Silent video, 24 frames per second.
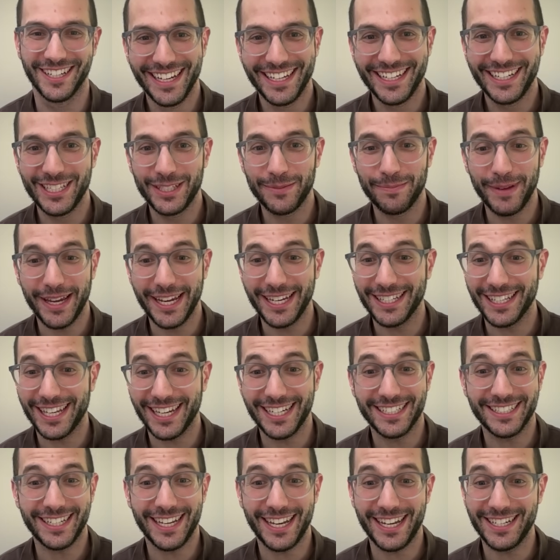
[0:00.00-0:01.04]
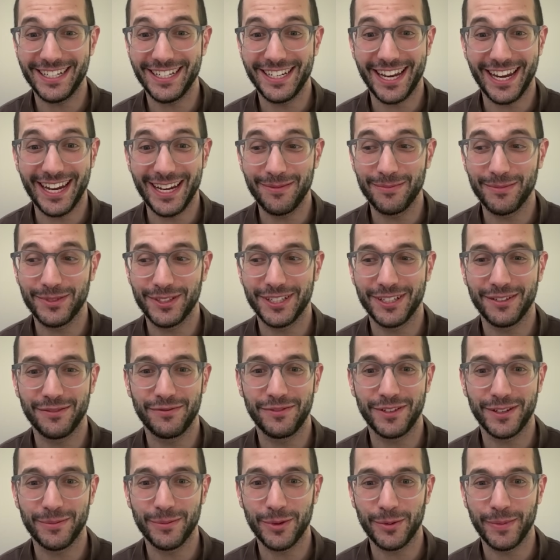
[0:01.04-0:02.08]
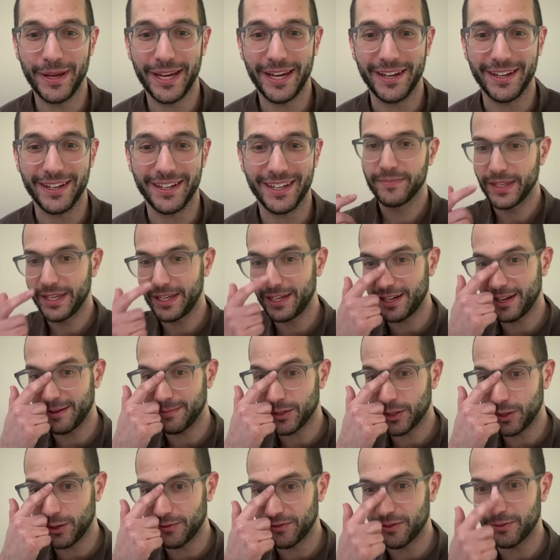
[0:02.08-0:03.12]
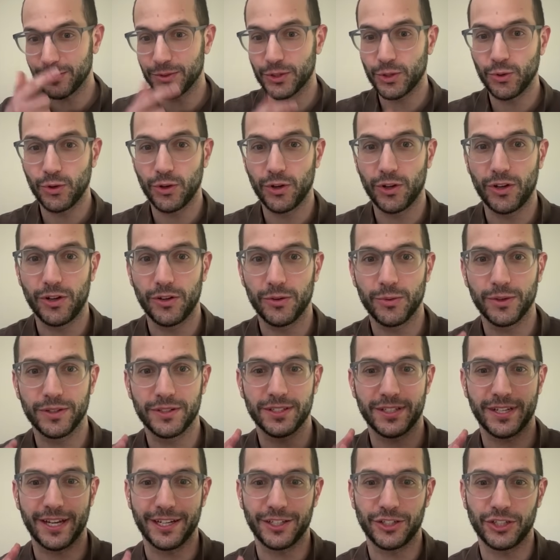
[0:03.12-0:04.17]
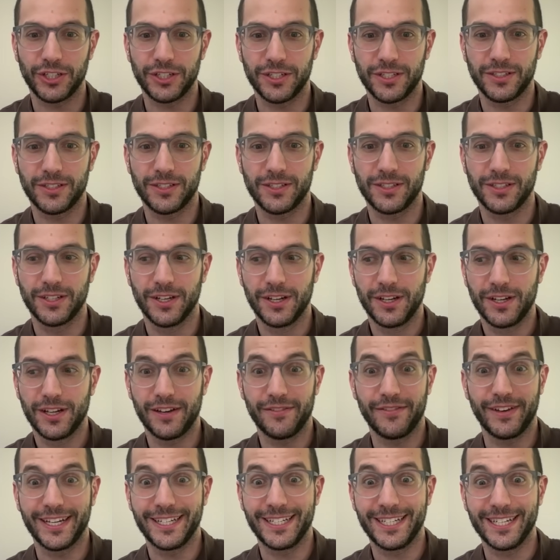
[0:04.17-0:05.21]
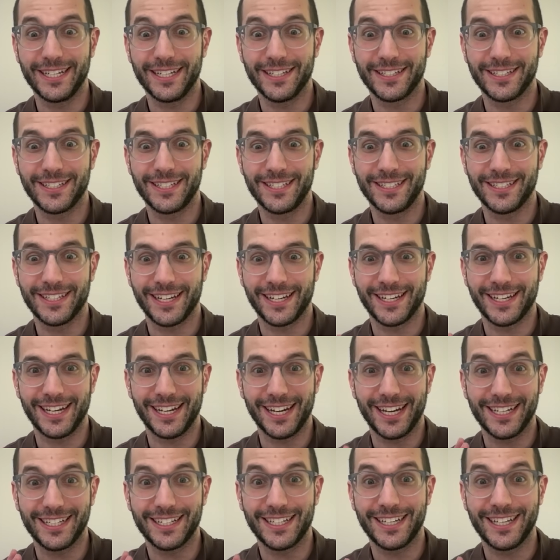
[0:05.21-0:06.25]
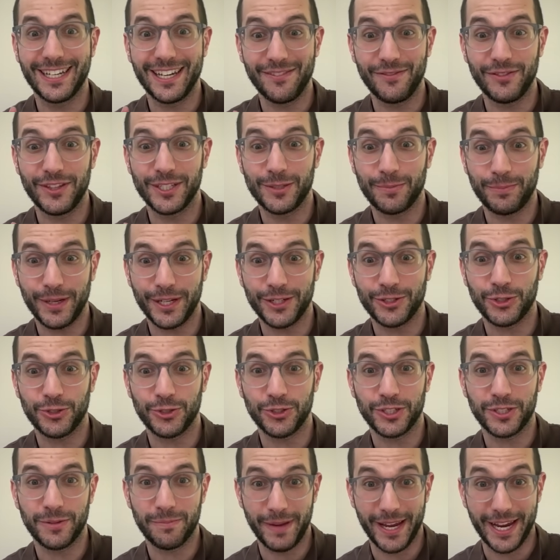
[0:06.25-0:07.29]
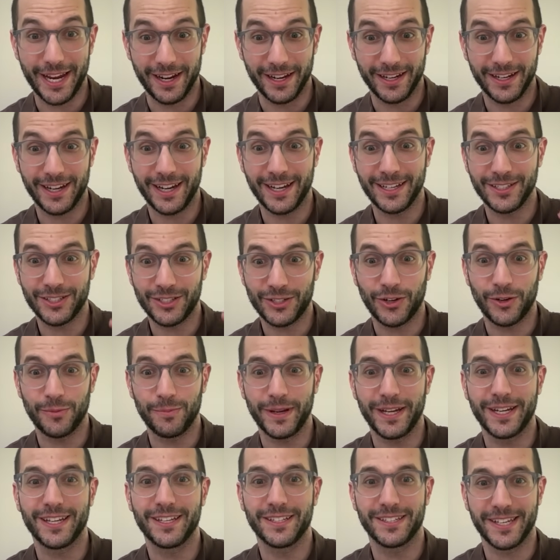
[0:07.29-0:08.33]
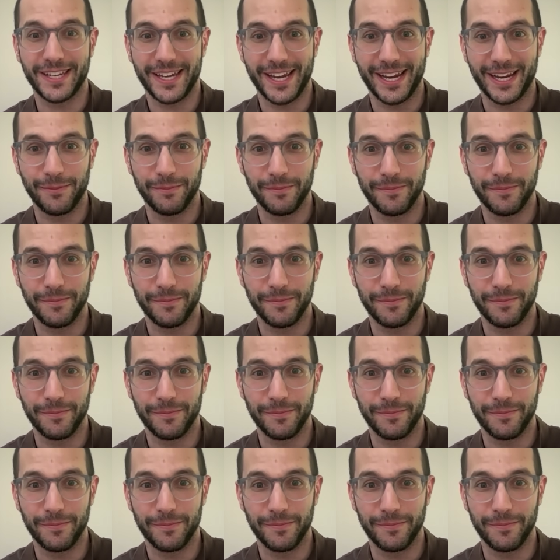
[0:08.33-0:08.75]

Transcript: He's made like 10 games in Figma Make. He comes home from school with sketches of ideas and he's like, can I give this picture to Make and start making the game?